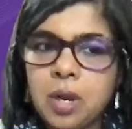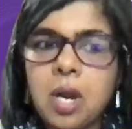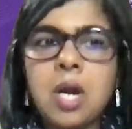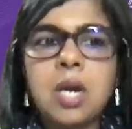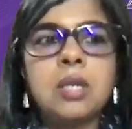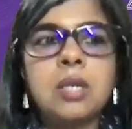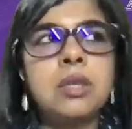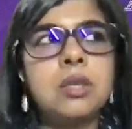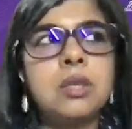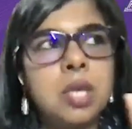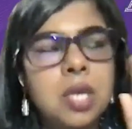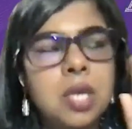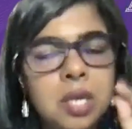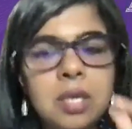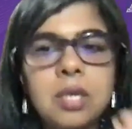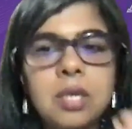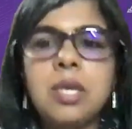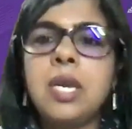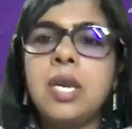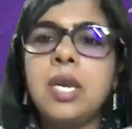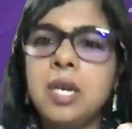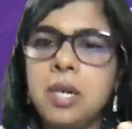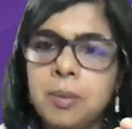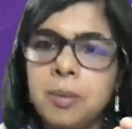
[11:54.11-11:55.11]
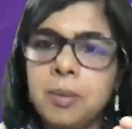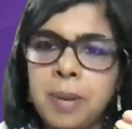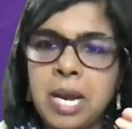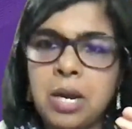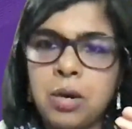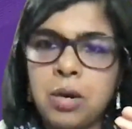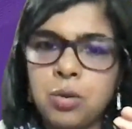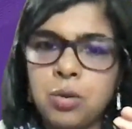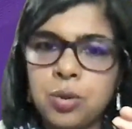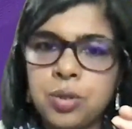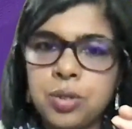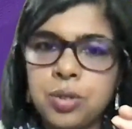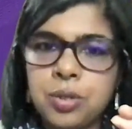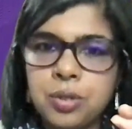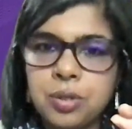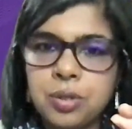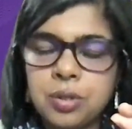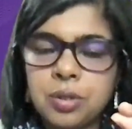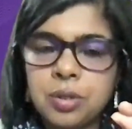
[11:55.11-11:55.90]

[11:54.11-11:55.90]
are thinking about